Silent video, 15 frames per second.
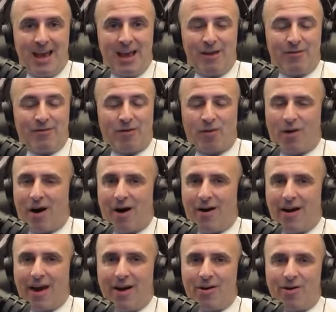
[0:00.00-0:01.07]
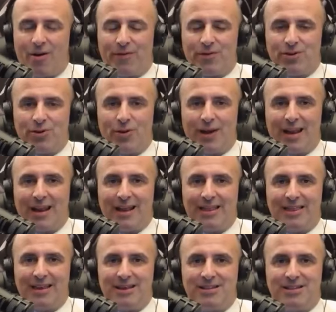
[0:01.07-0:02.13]
And Ferrari, I don't know if they're doing
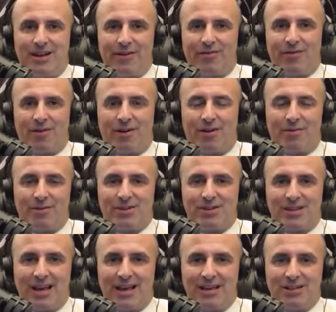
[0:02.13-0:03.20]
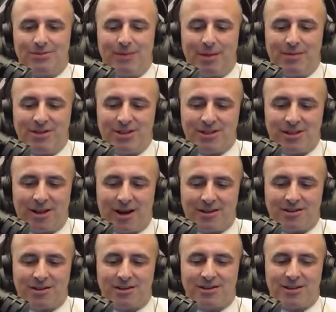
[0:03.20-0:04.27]
anything different, or Mercedes maybe just
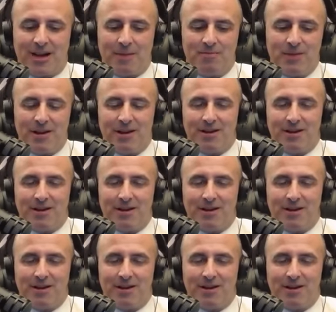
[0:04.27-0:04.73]
lost a step.